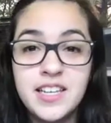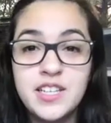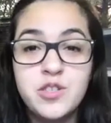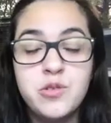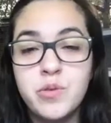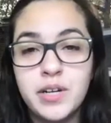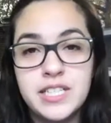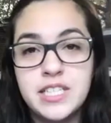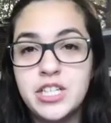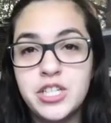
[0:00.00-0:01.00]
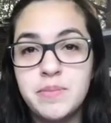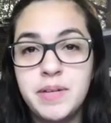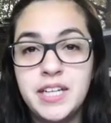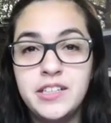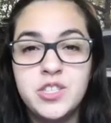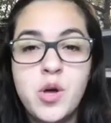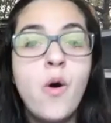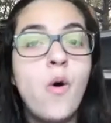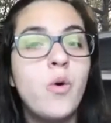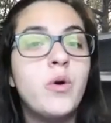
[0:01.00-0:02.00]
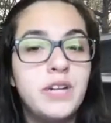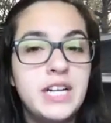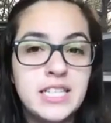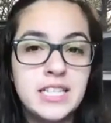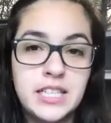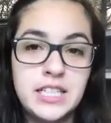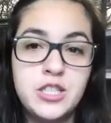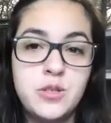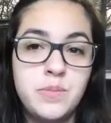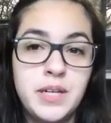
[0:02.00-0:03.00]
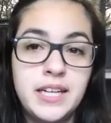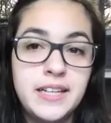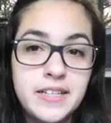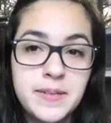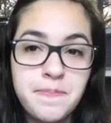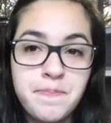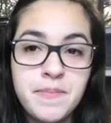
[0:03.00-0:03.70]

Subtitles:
in student organization meetings, or recently in Zoom meetings.